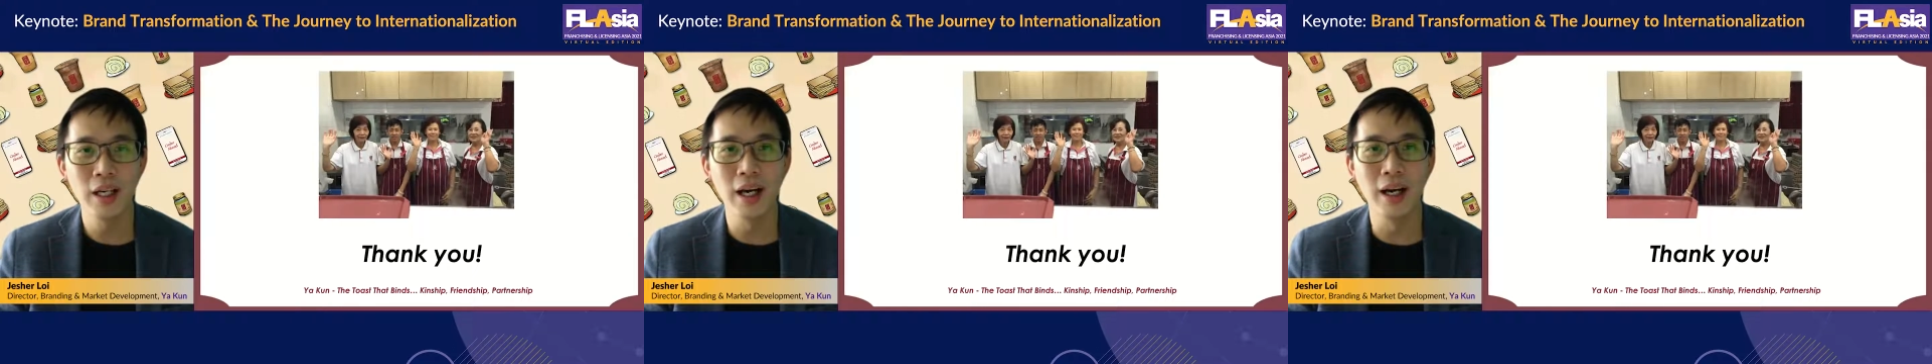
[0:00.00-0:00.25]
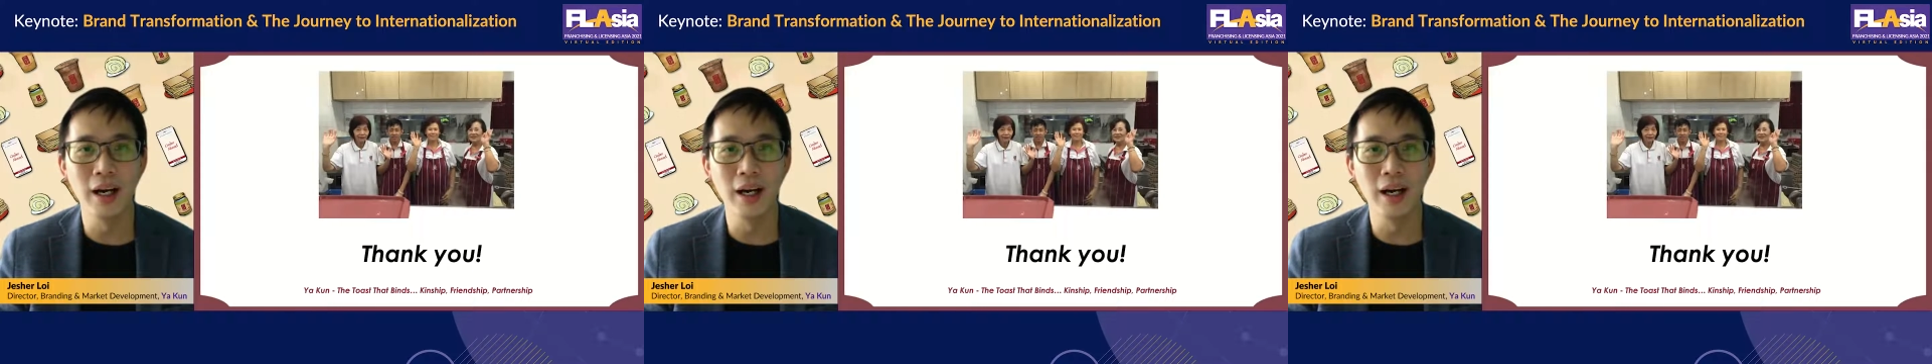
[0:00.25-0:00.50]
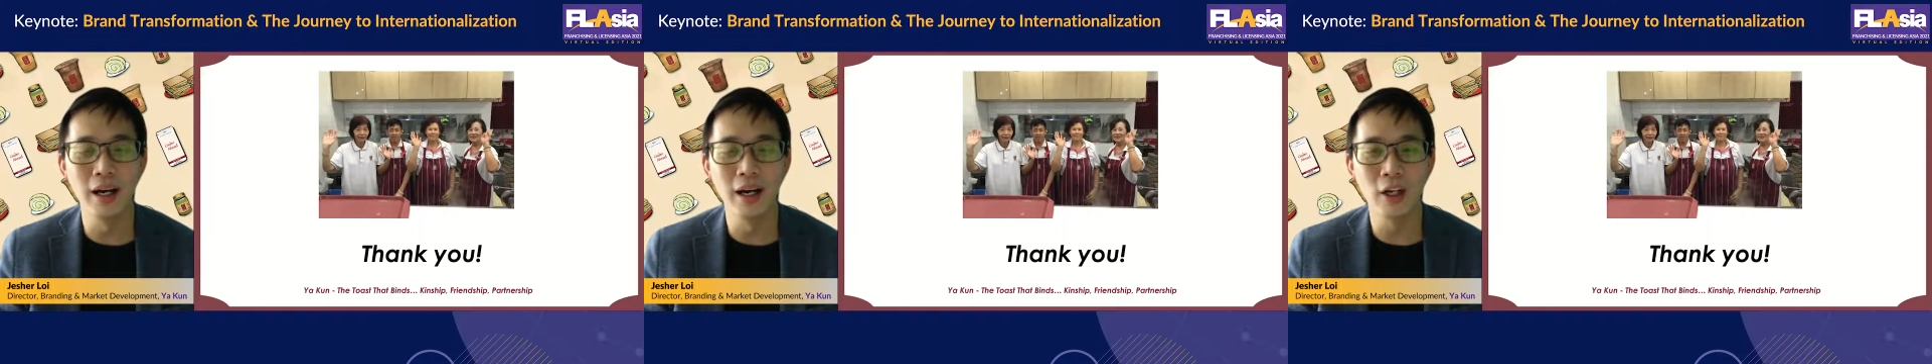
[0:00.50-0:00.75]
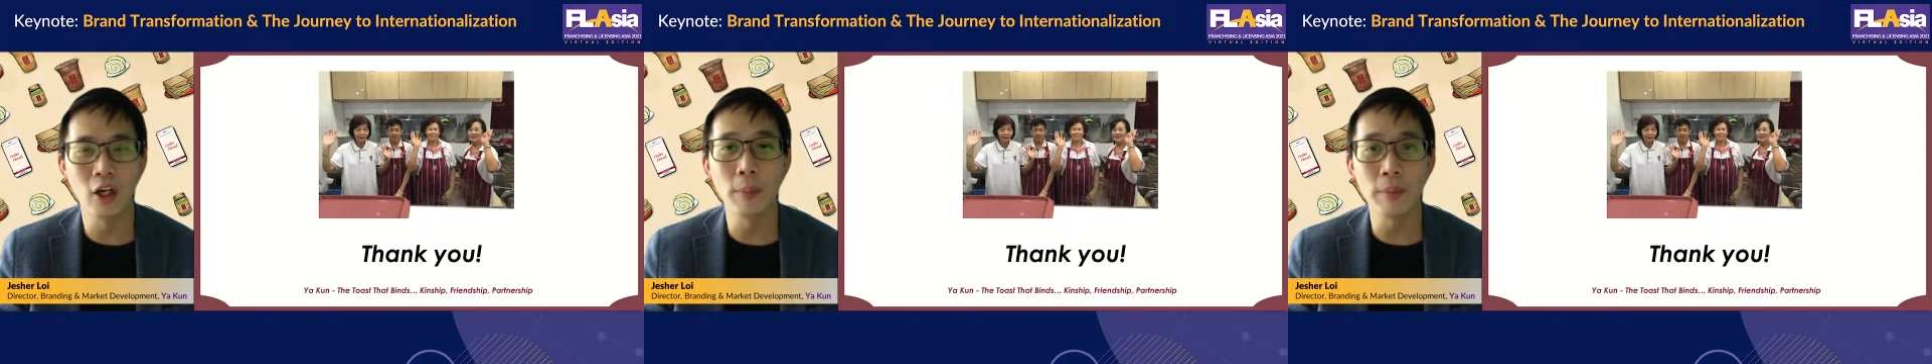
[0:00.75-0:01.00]

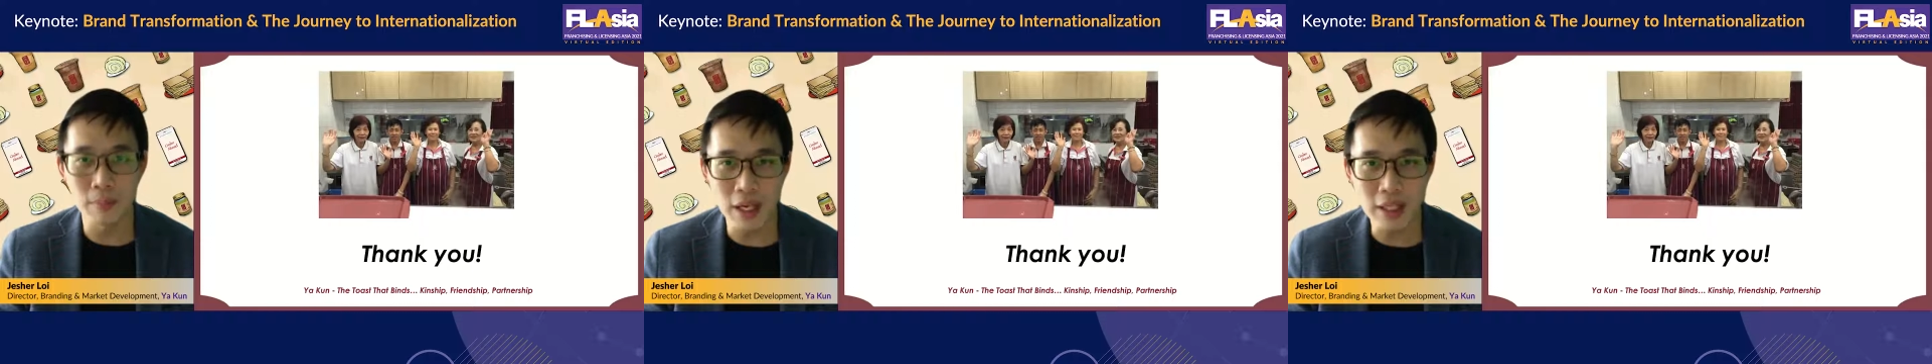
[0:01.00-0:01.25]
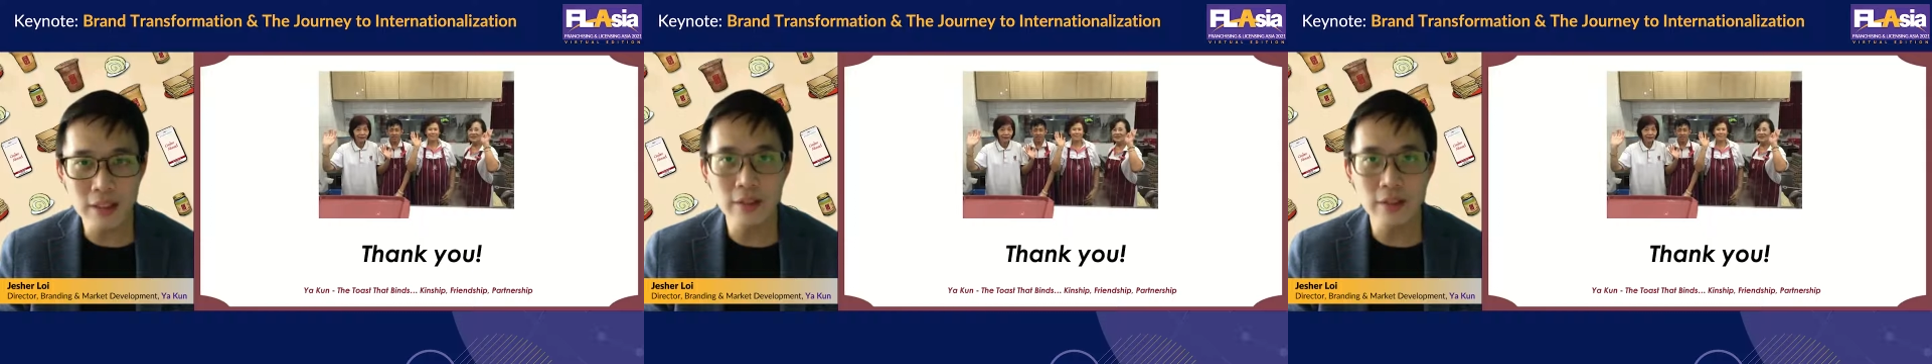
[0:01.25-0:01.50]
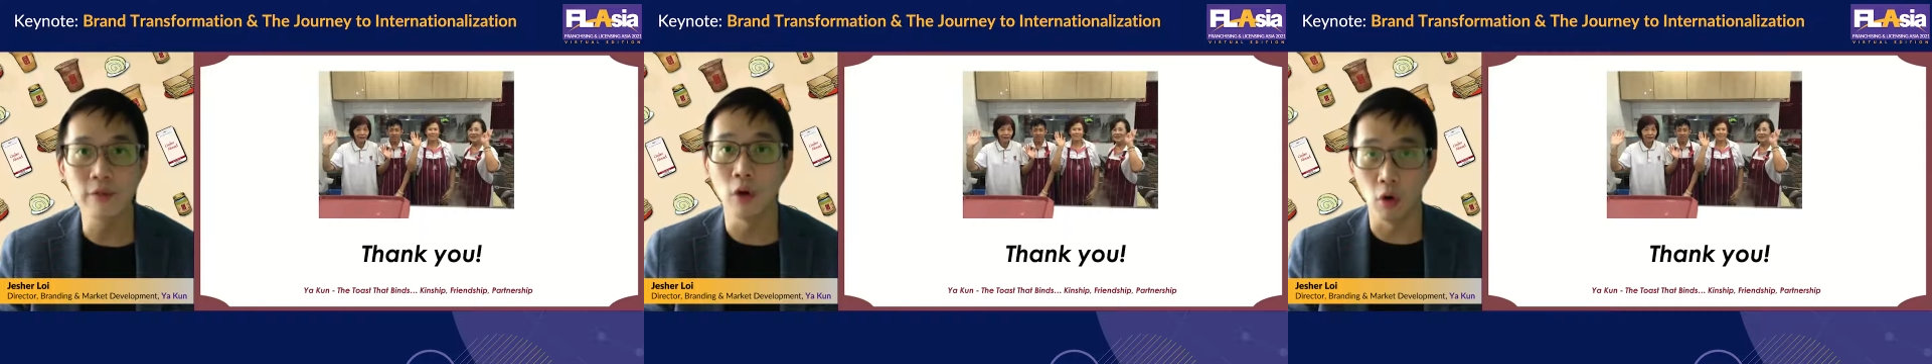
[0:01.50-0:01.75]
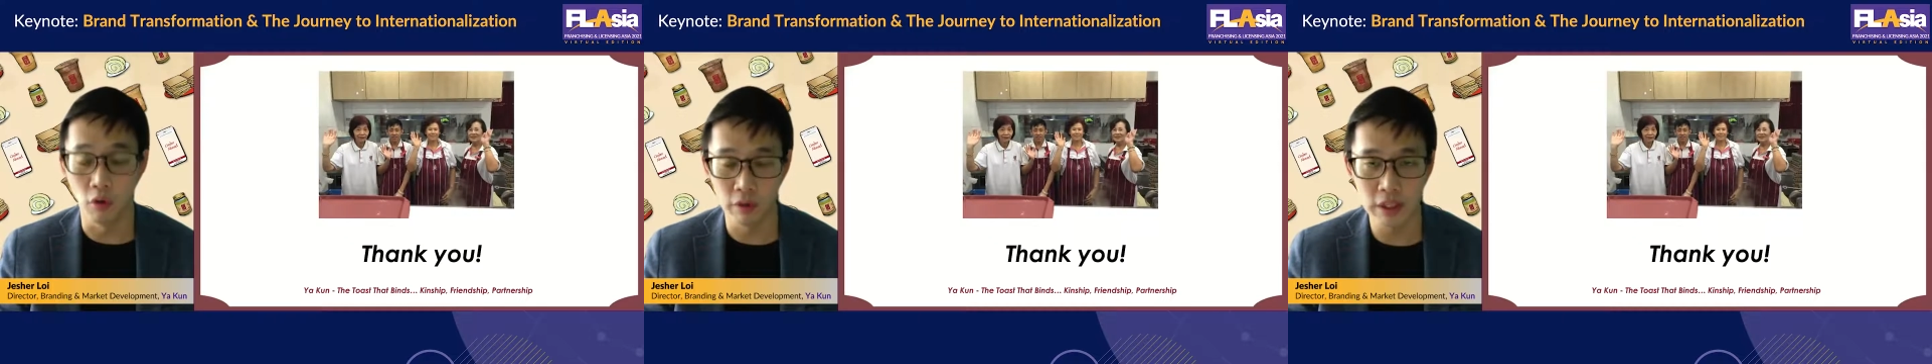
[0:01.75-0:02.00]
copy and paste for
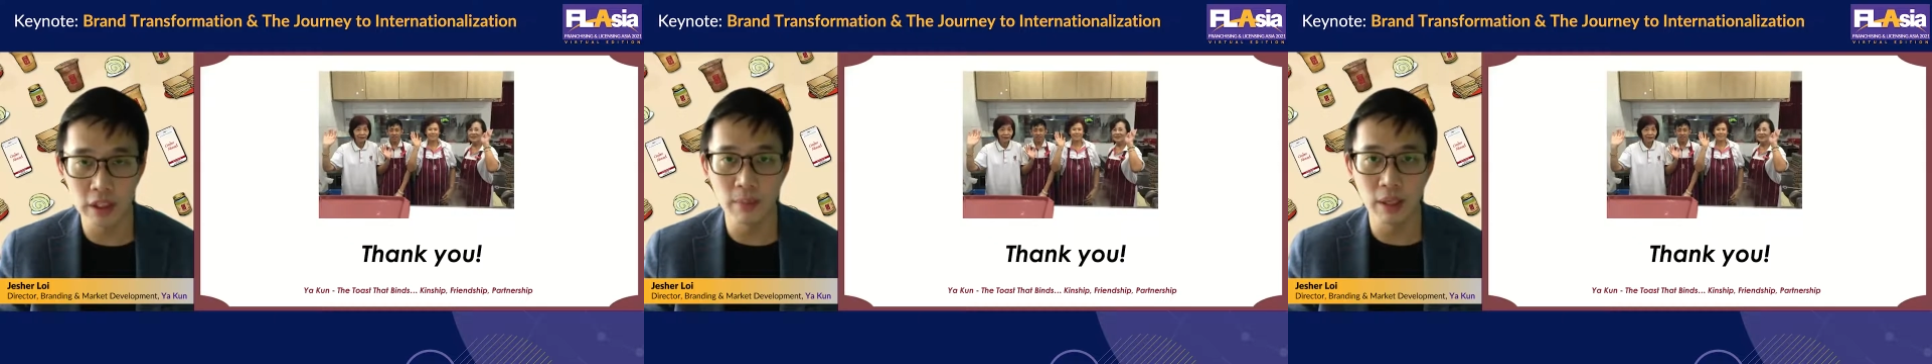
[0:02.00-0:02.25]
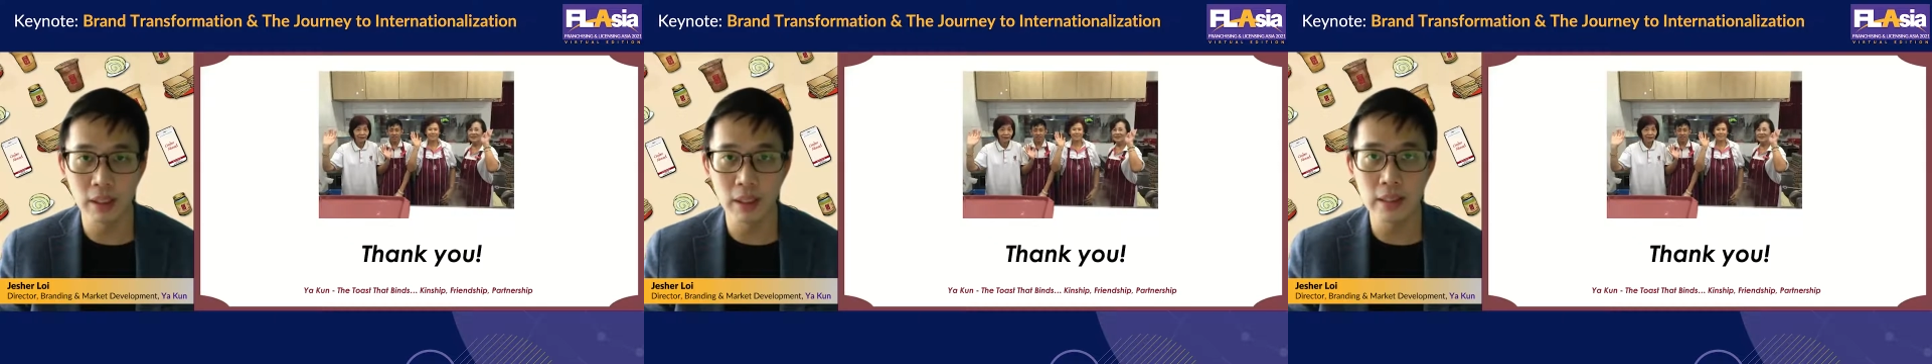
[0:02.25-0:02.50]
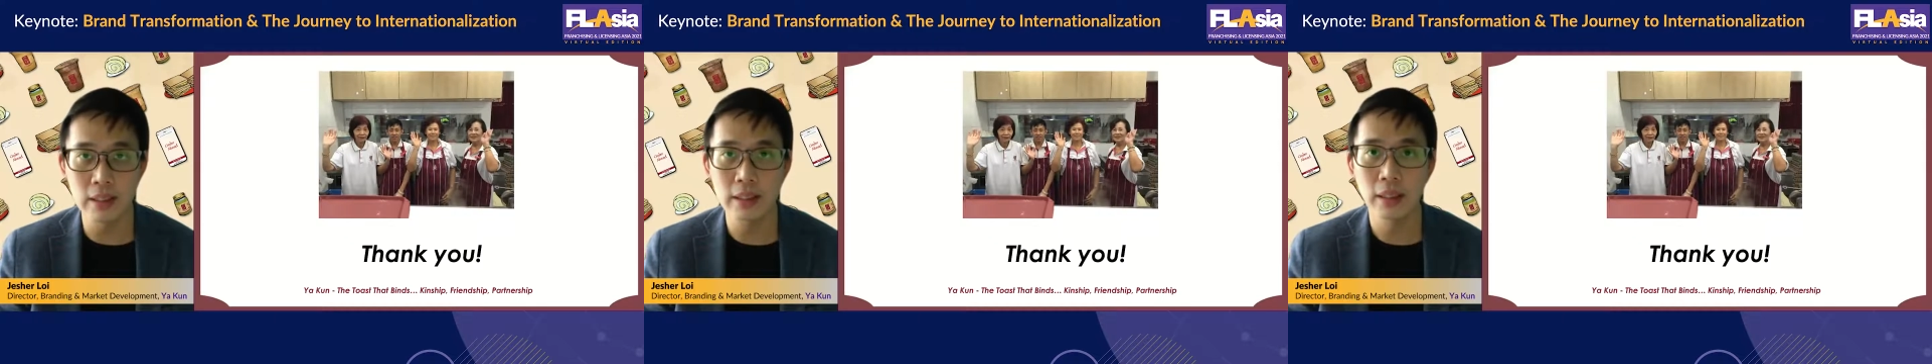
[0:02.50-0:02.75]
overseas markets.